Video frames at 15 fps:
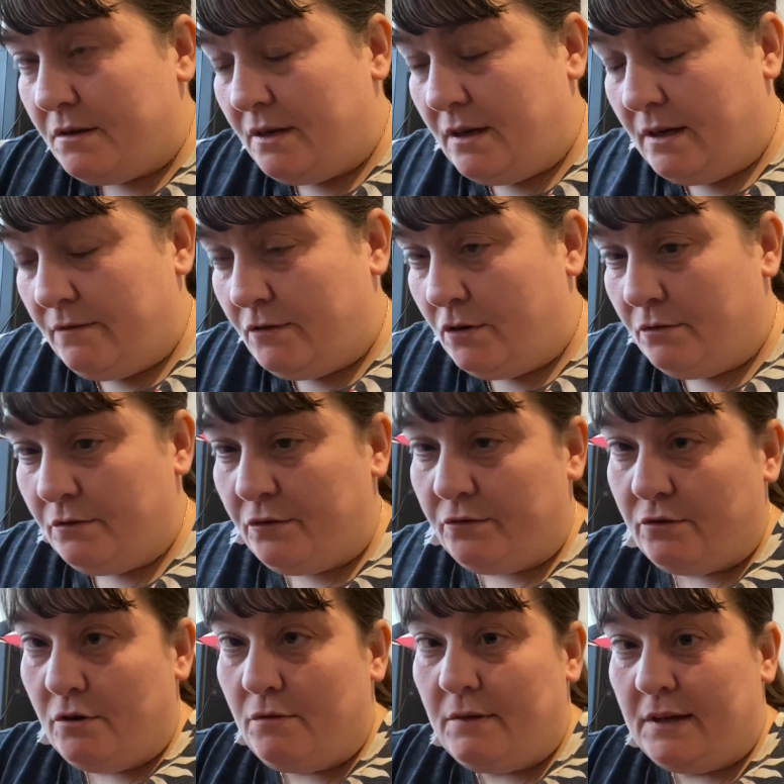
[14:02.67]
I've gone
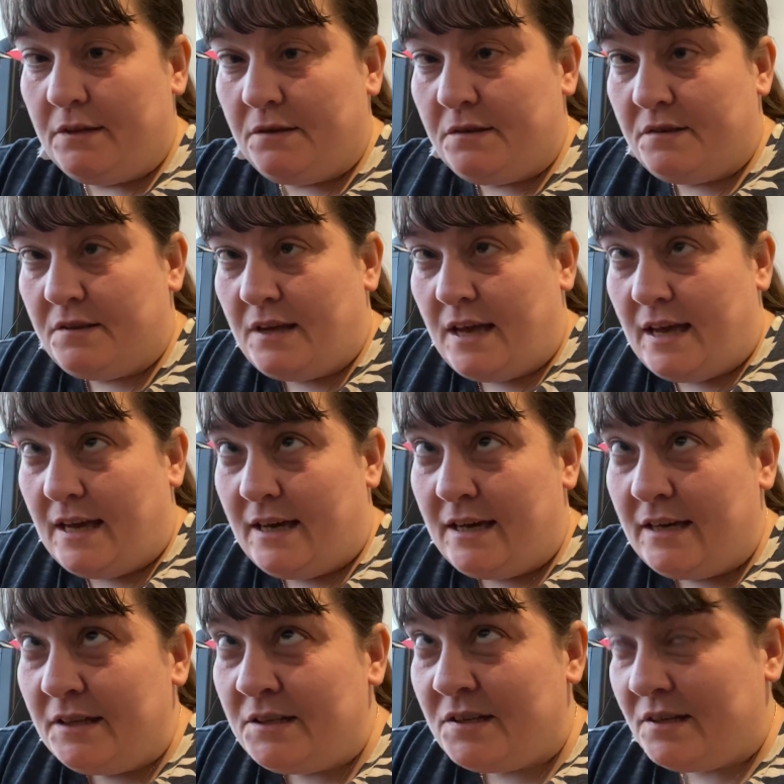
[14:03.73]
through and
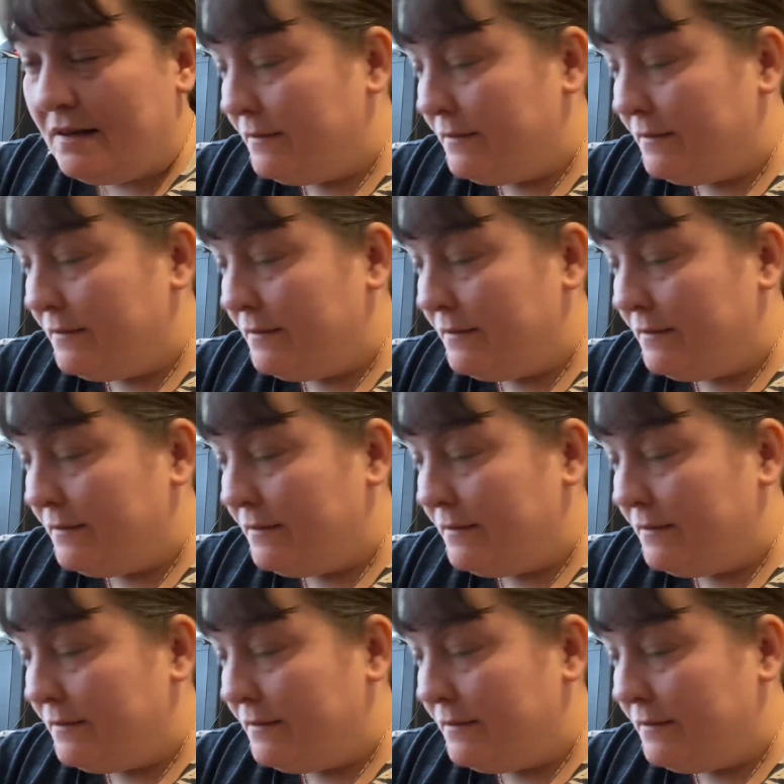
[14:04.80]
said